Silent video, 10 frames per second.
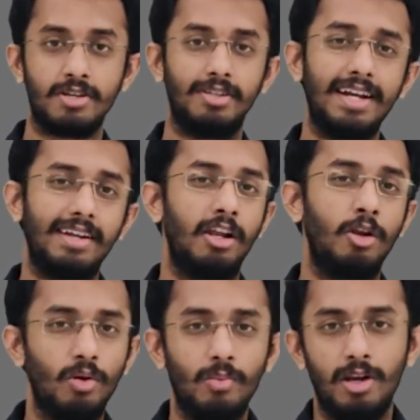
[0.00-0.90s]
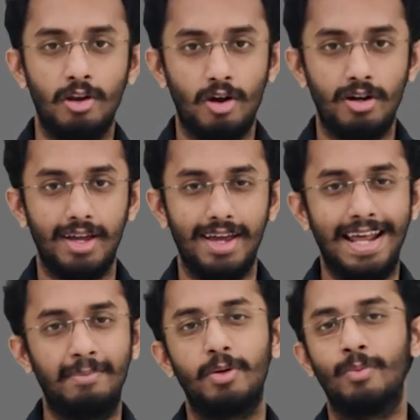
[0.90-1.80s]
So that alone will not
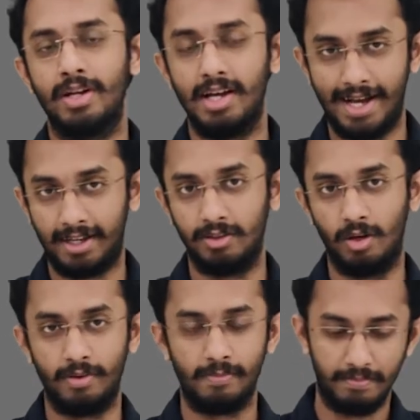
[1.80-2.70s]
help you win a hackathon.